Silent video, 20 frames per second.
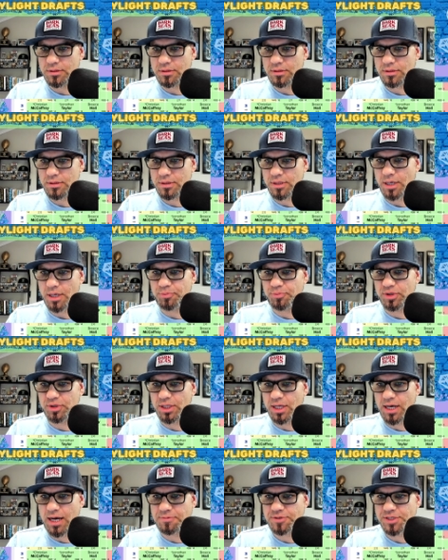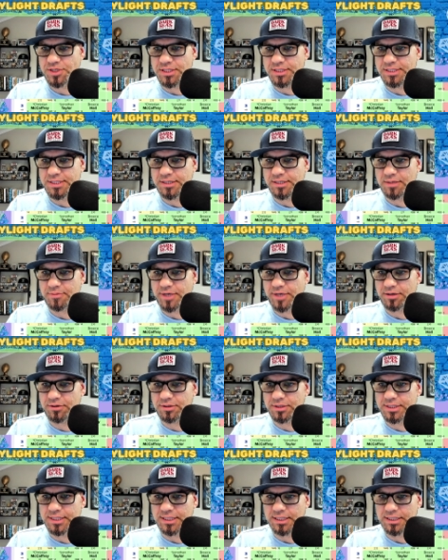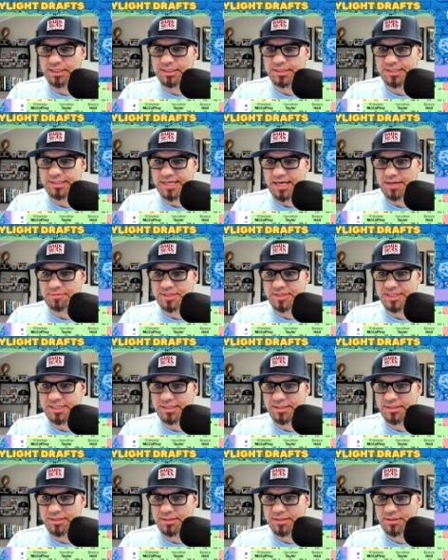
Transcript: Couple options here. I might go Dylan Sampson